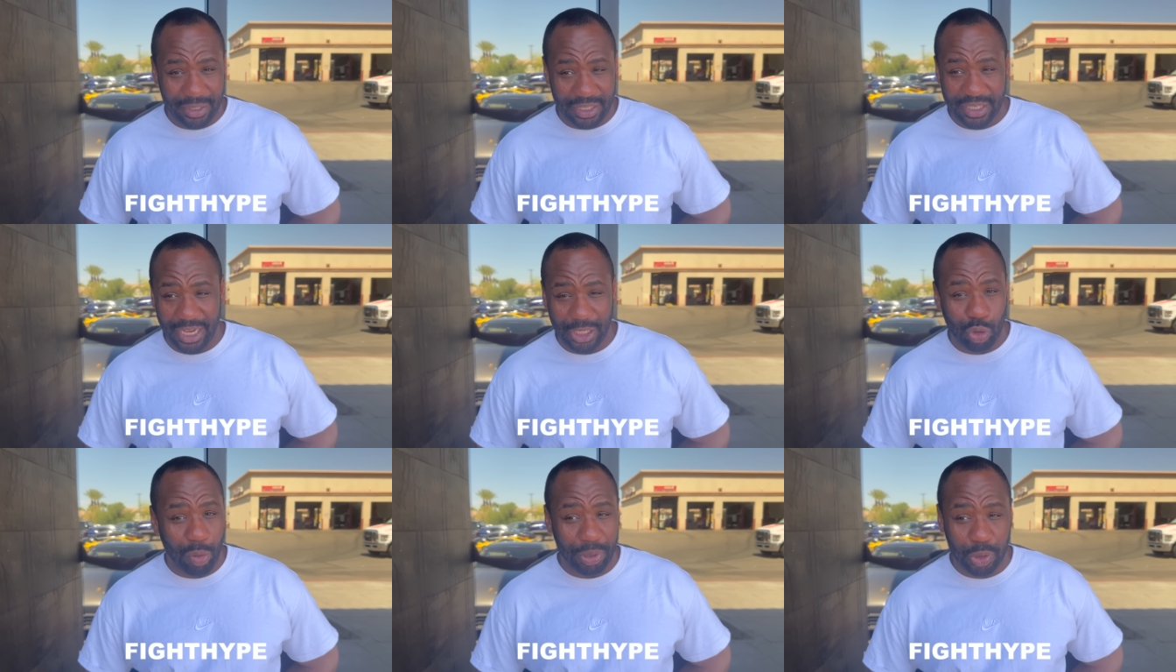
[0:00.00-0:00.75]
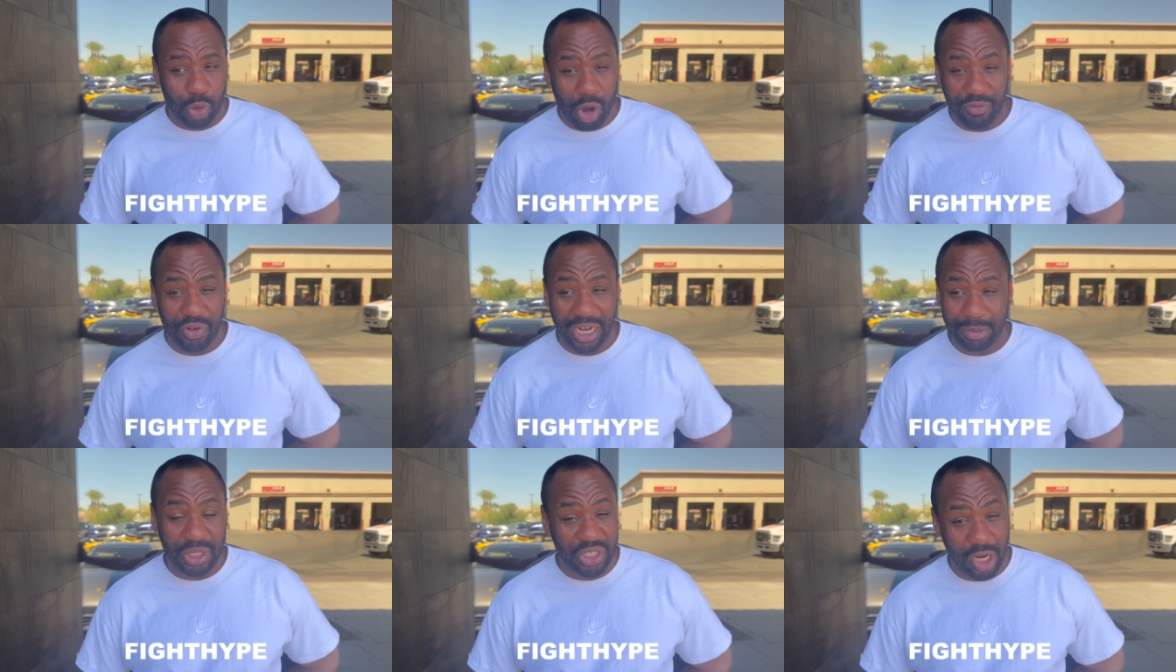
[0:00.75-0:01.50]
This kid's gonna bring it. Crawford
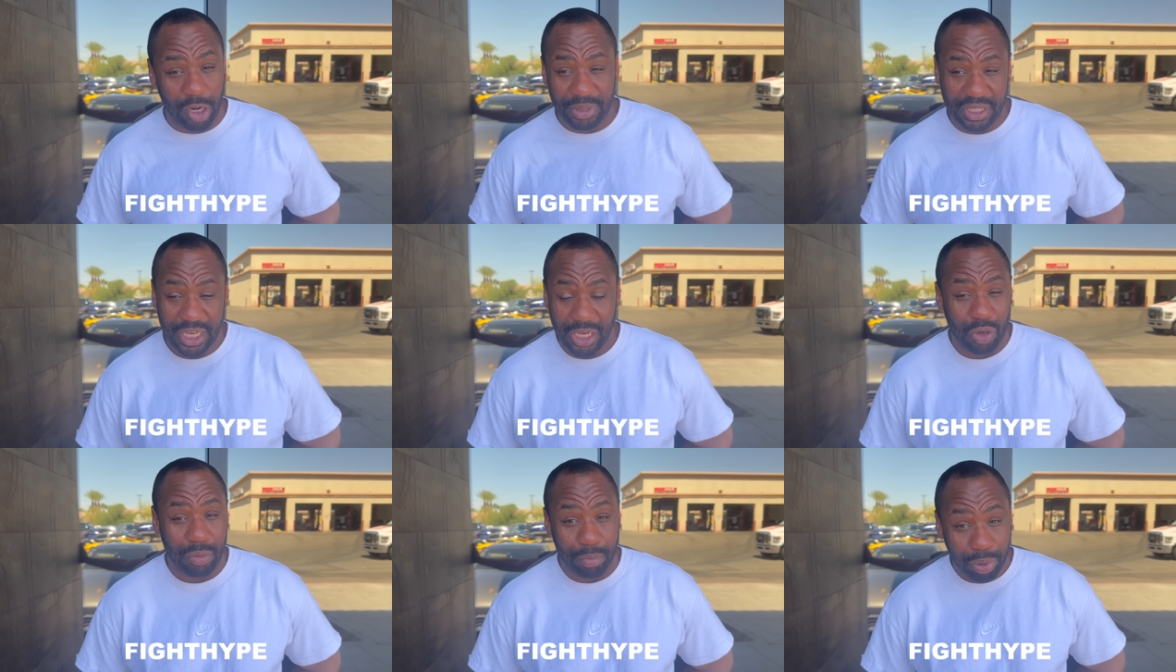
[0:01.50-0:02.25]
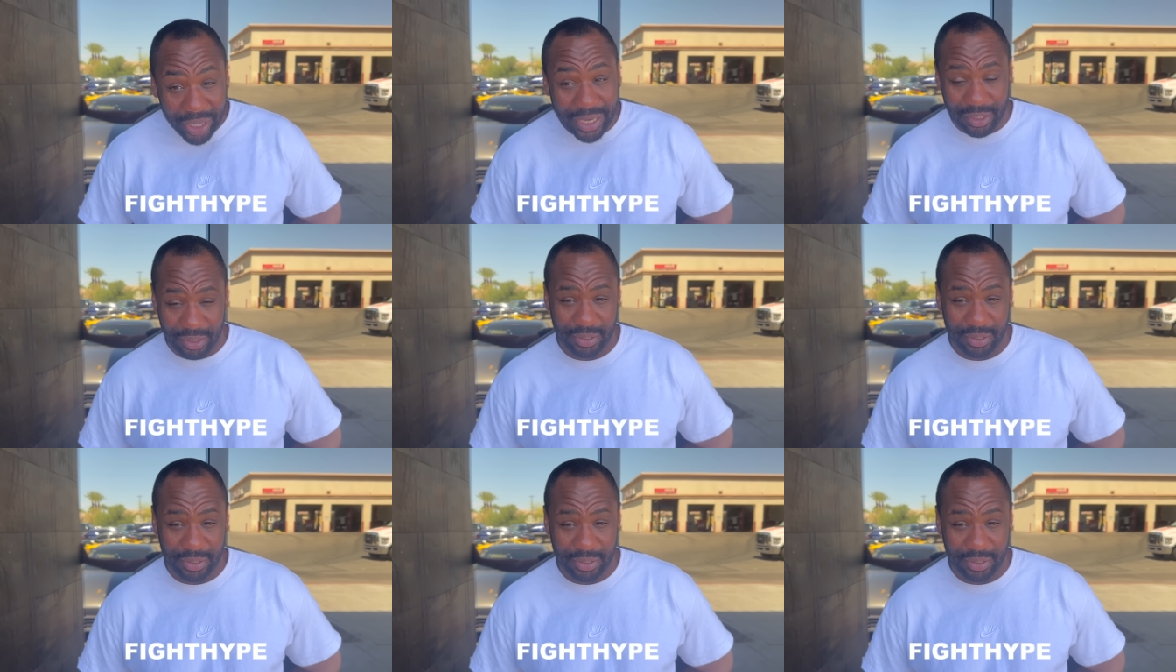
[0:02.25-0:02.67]
gotta be sharp. This kid gonna bring it.